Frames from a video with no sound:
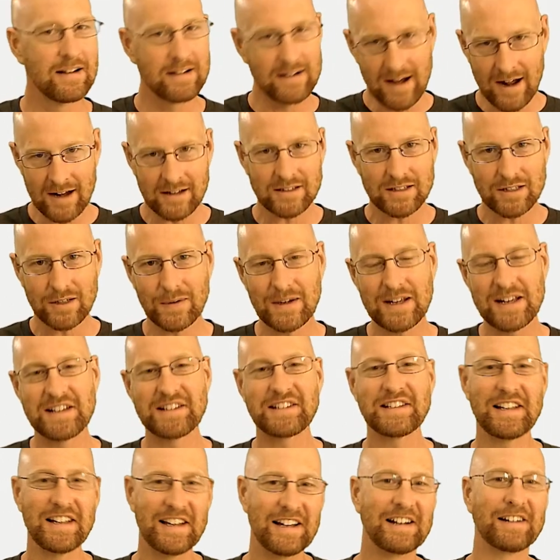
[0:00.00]
Not so
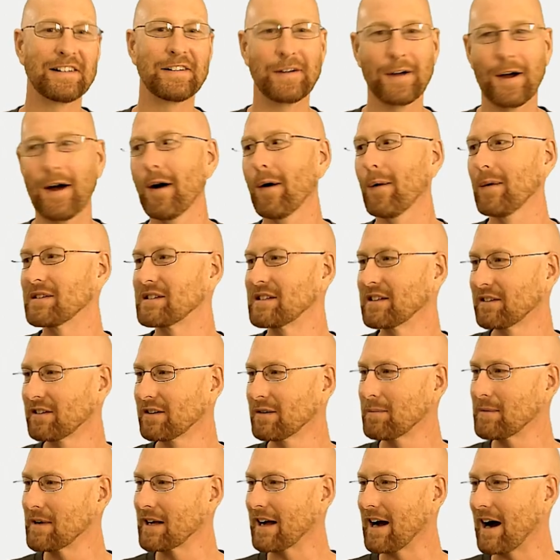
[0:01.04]
easy in Go. It's a
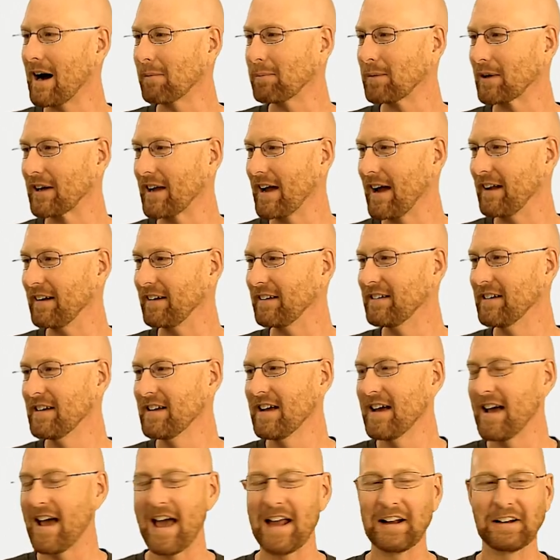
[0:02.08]
little bit complicated
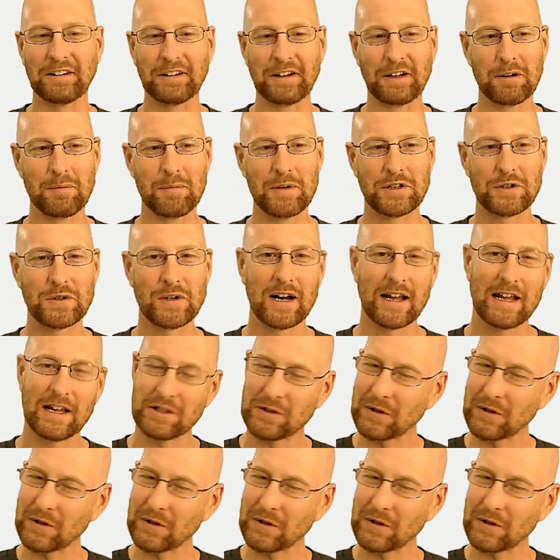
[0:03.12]
and a little bit tricky.